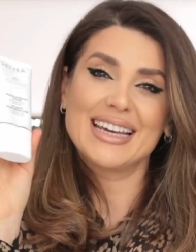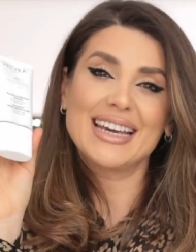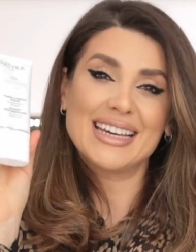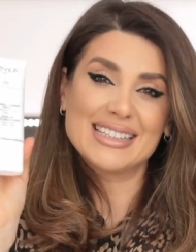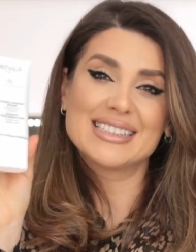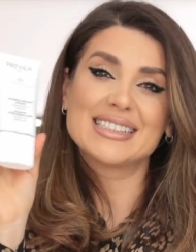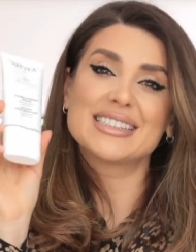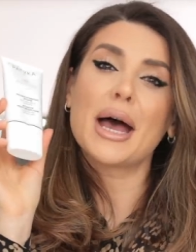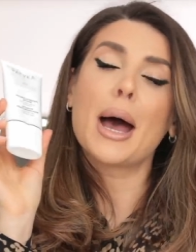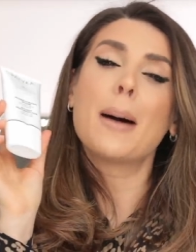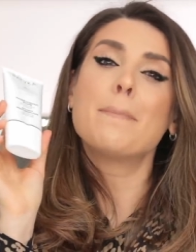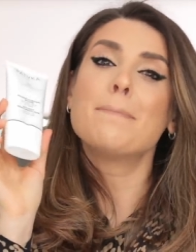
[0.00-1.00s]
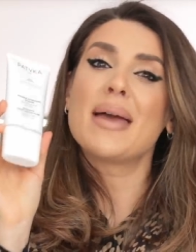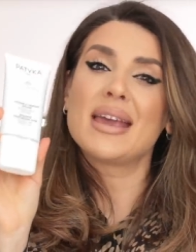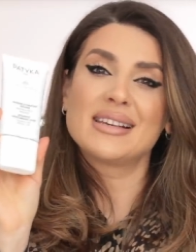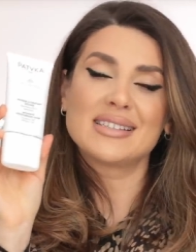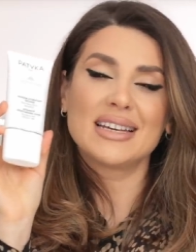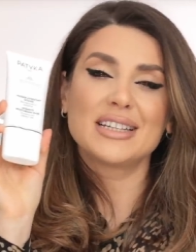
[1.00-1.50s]
is
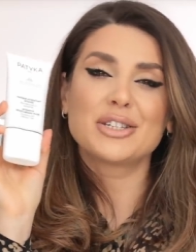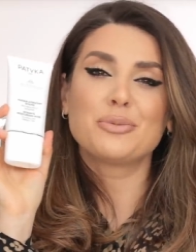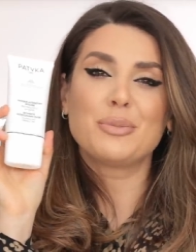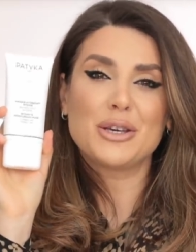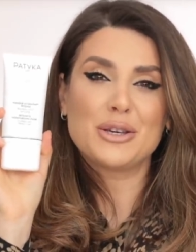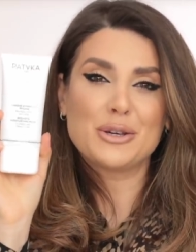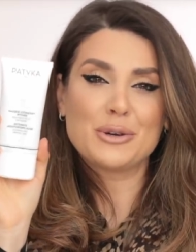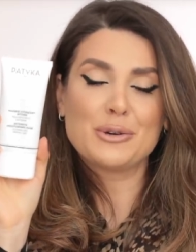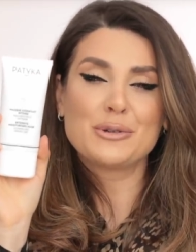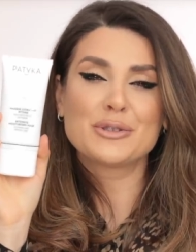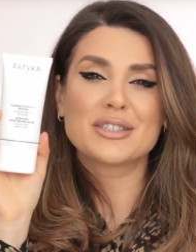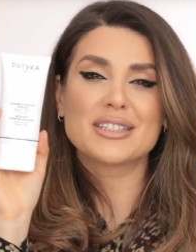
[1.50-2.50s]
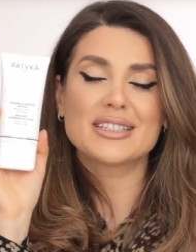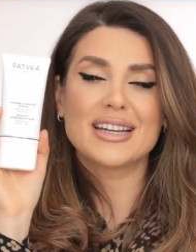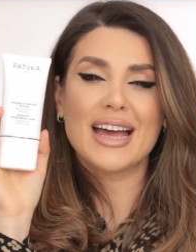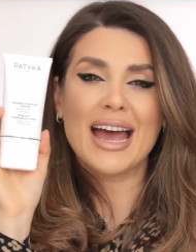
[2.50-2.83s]
amazing to be used